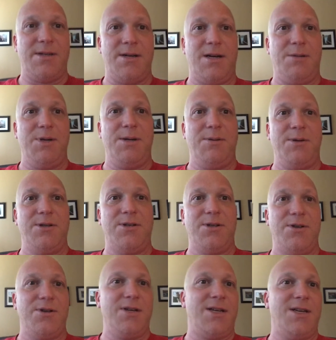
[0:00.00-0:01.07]
and I'll be able to
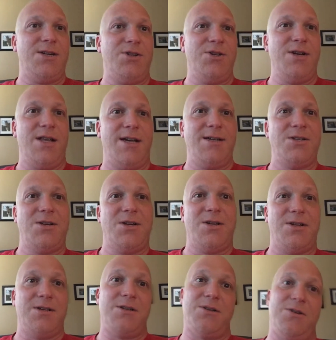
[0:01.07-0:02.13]
turn the kitchen lights
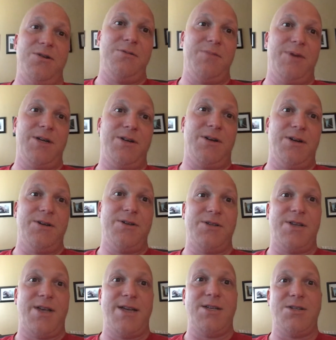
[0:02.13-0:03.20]
on, turn my
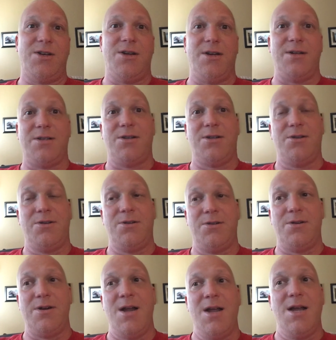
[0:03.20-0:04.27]
daughter's lights on,
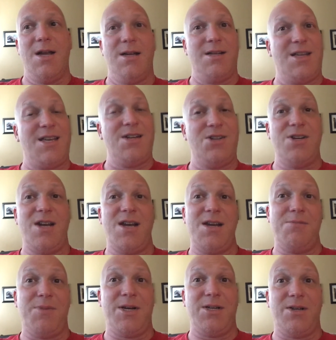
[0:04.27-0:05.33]
turn the kitchen
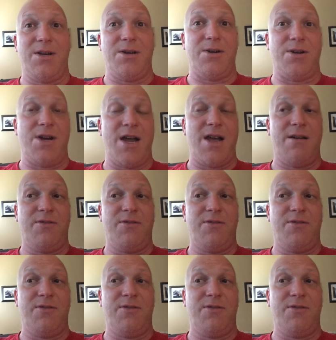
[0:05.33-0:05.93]
and my daughter,